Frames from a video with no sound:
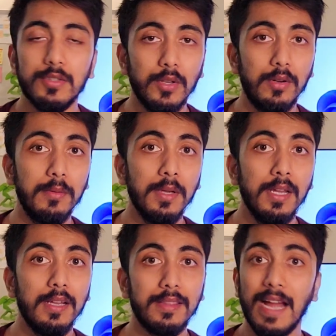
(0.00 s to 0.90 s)
So
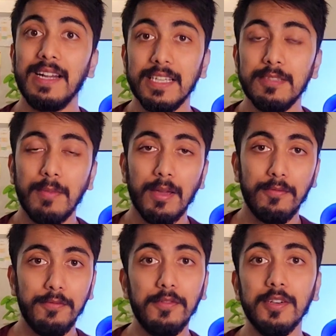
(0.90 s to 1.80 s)
that is my
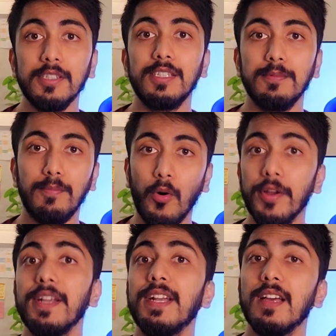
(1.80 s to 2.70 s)
first
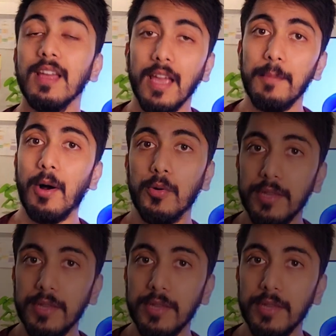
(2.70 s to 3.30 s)
point about